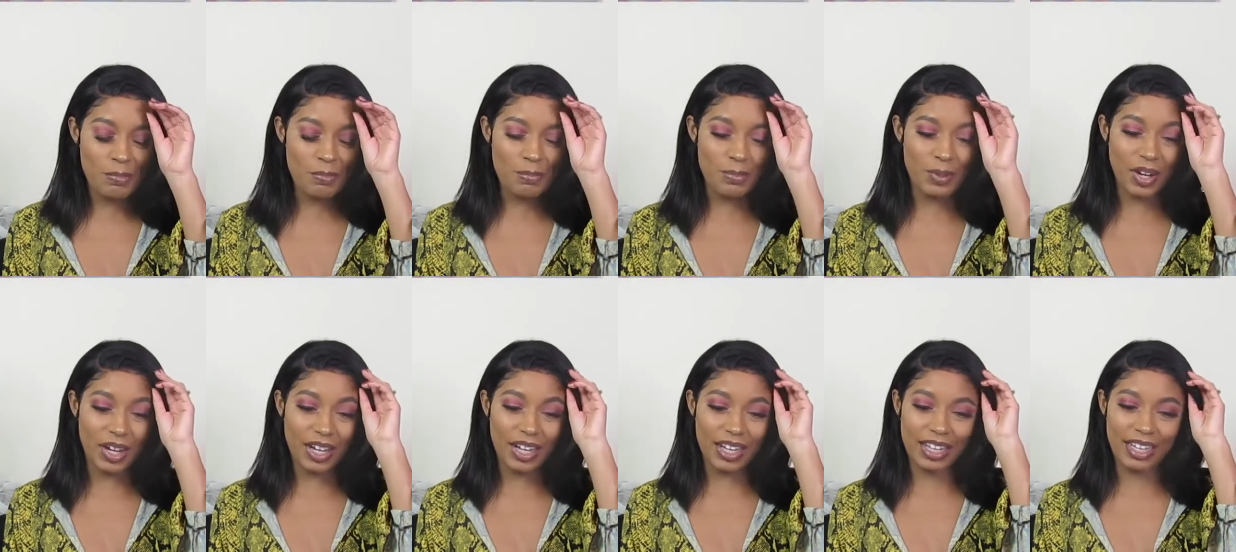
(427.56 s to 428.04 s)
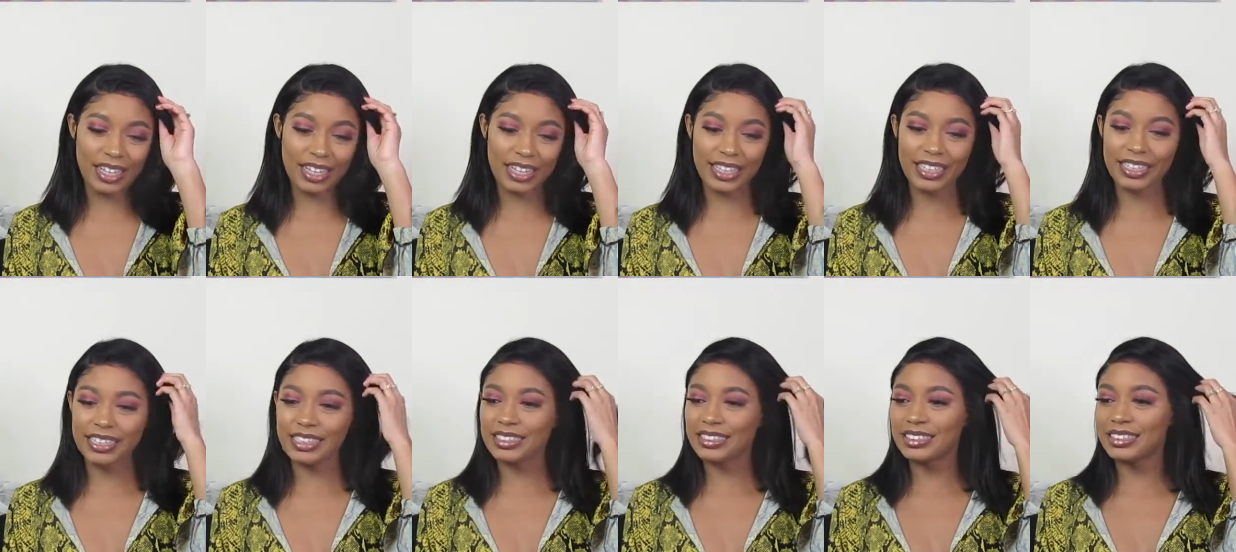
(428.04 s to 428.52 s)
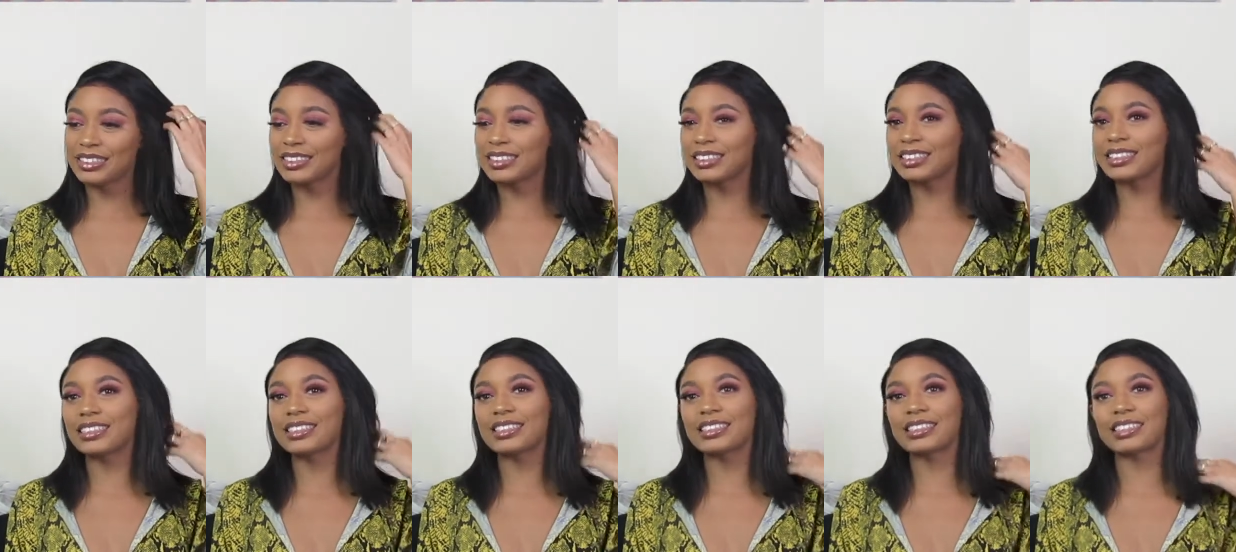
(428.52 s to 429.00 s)
But
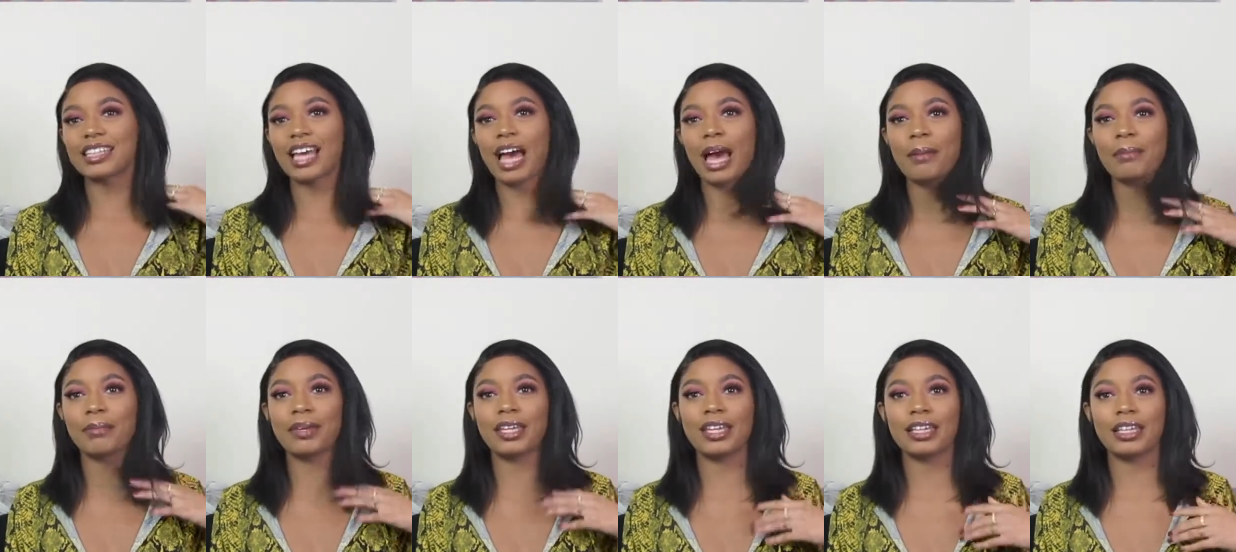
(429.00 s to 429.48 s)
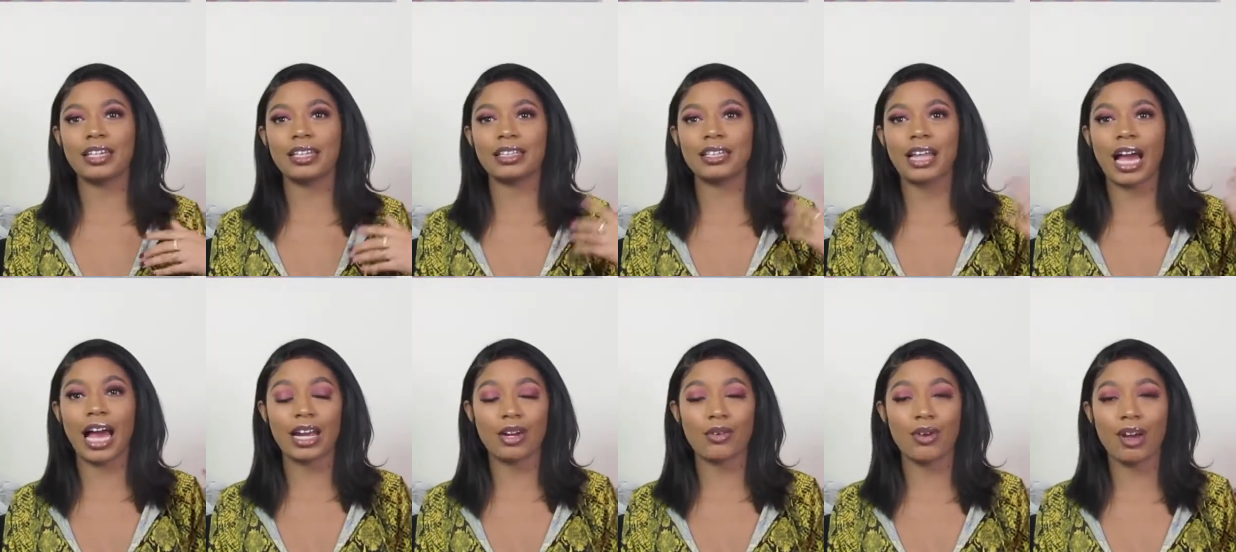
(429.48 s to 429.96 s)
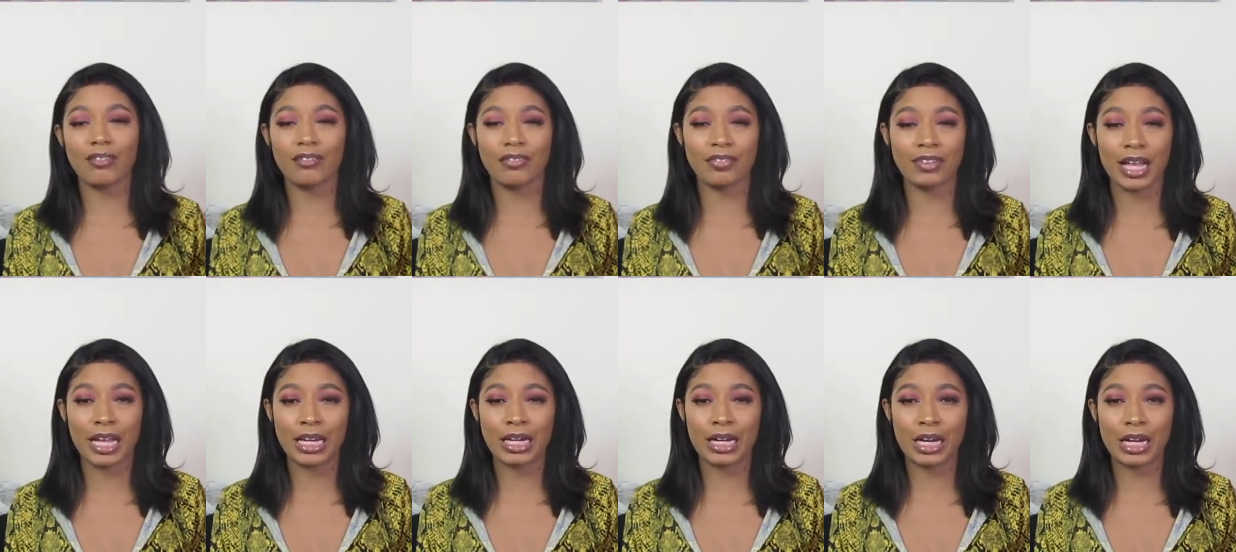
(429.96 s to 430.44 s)
I mean, I don't have a
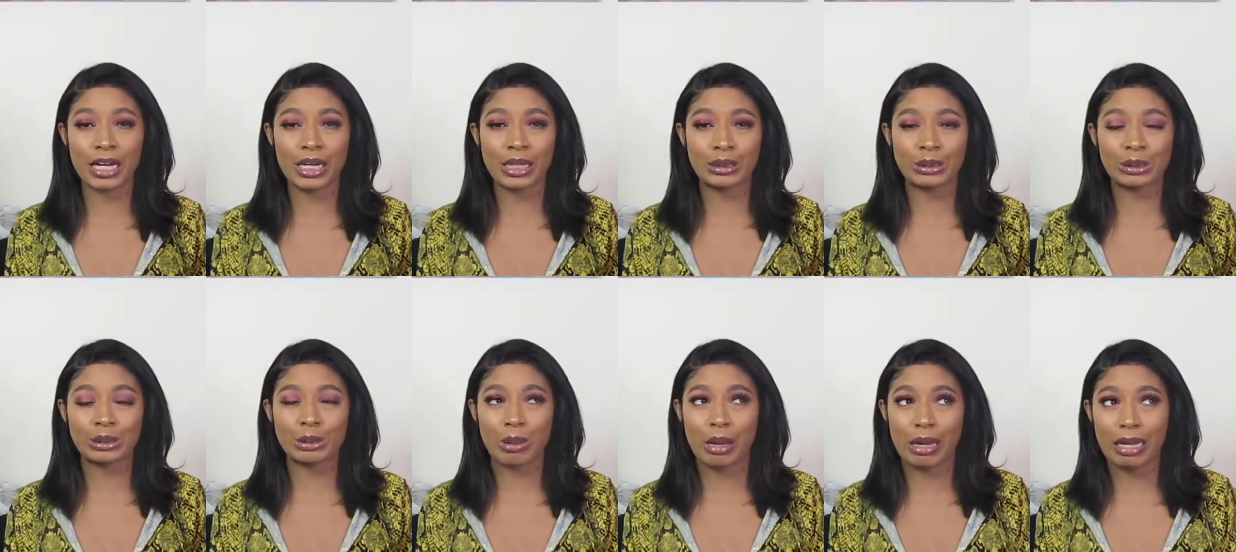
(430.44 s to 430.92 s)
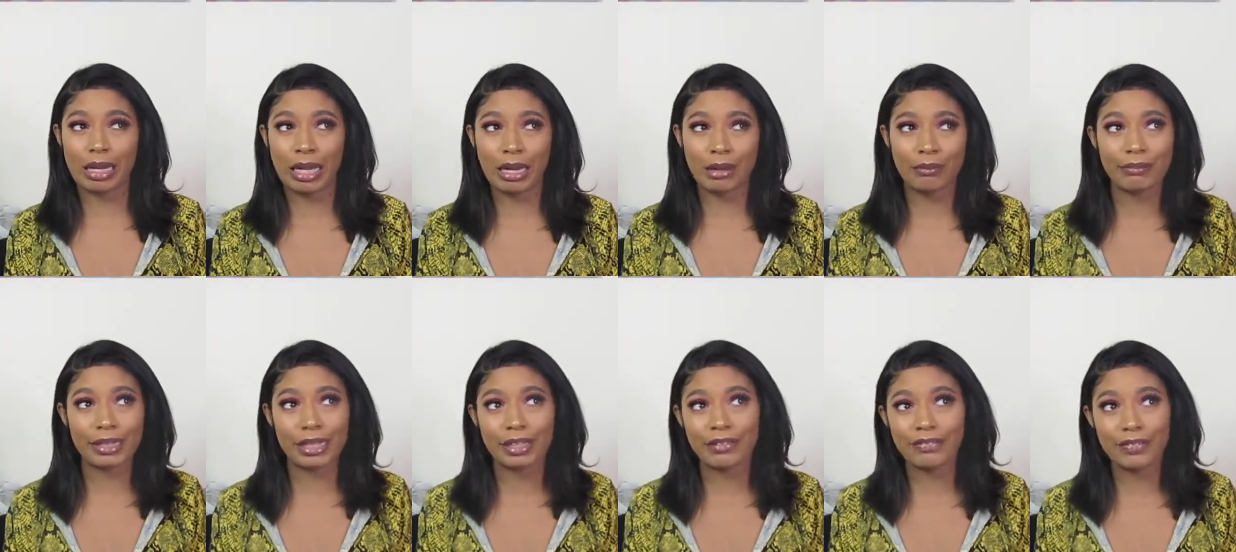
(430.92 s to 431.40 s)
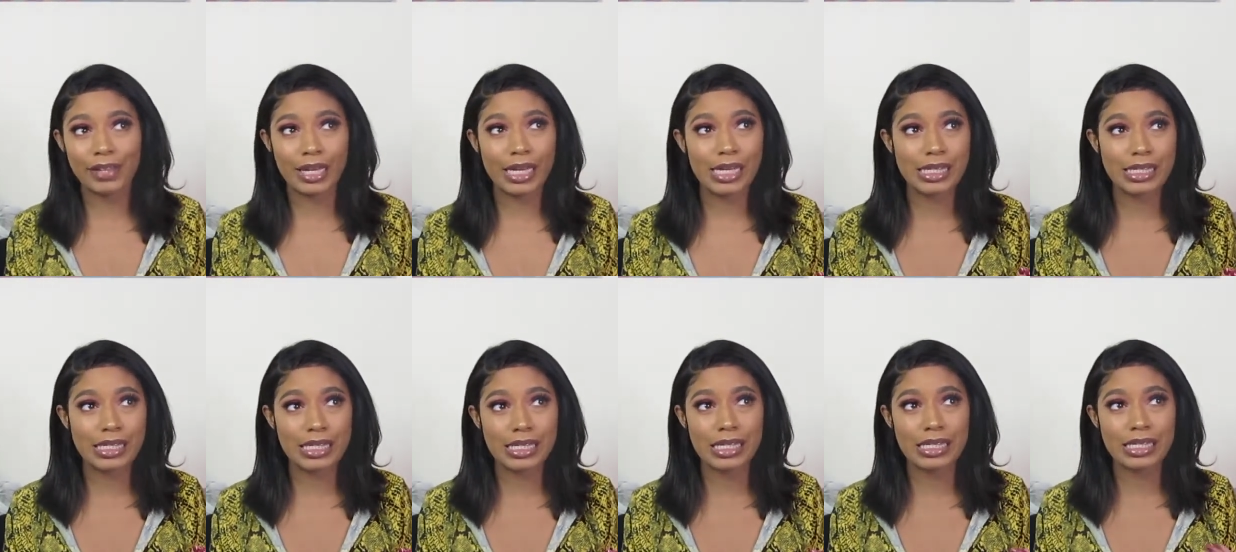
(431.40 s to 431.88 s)
flat iron, so I can't really
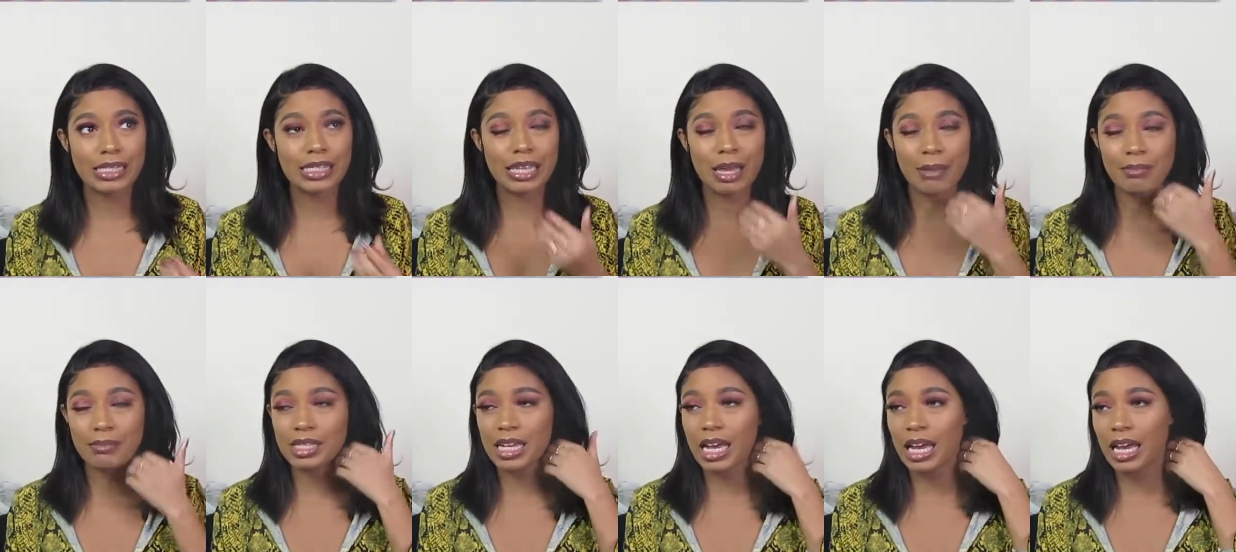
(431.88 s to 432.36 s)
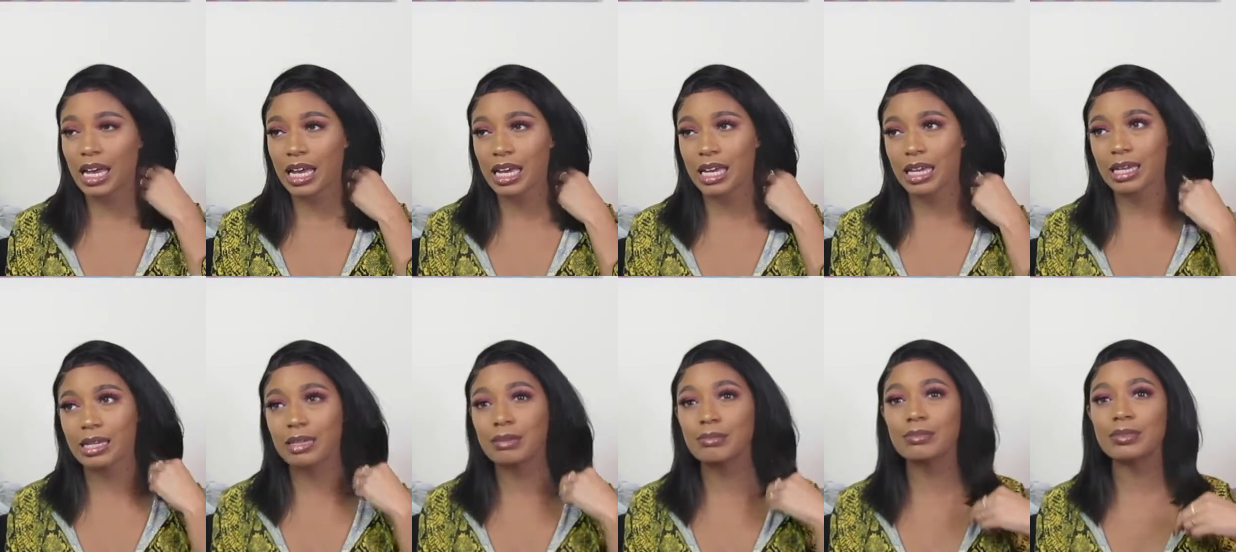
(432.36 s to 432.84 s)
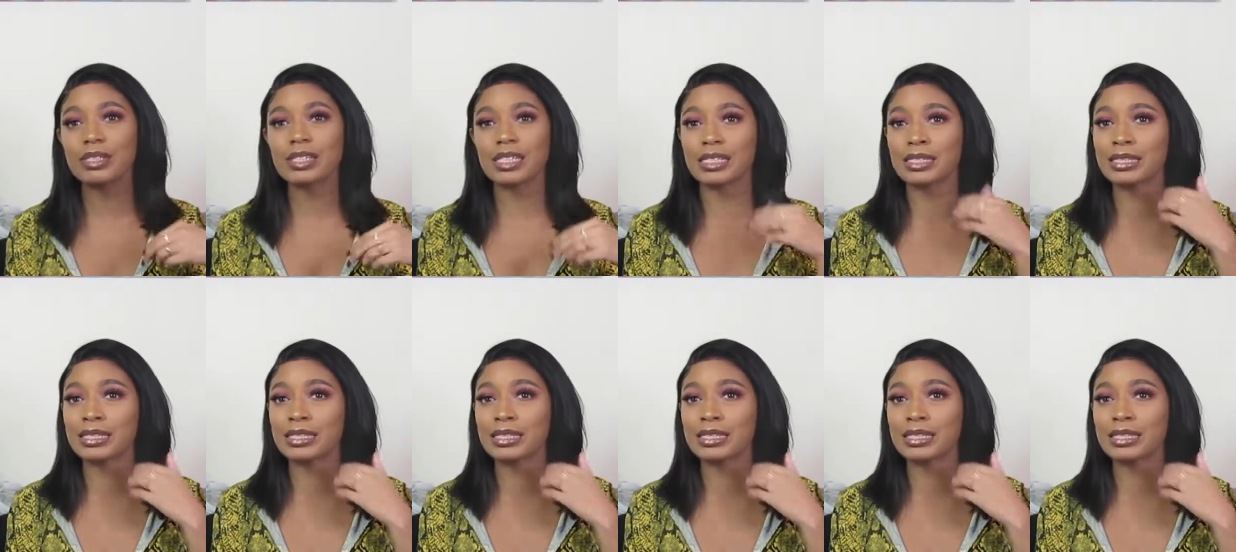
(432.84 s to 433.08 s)
fix it sometimes.